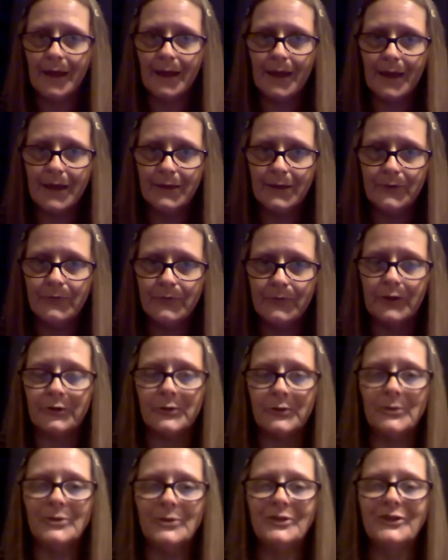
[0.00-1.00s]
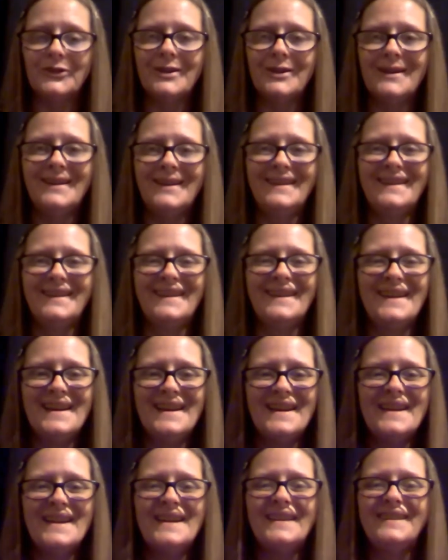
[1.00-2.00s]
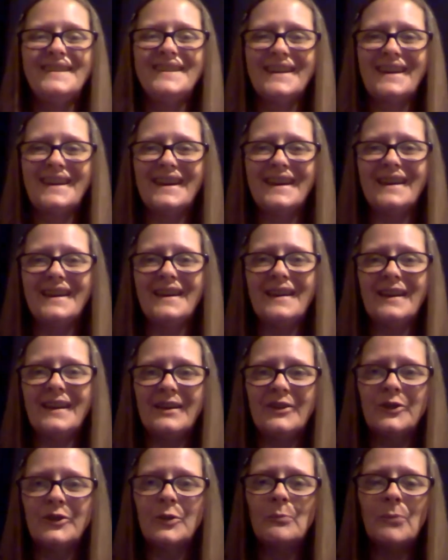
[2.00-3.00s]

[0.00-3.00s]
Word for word: and vessels to get his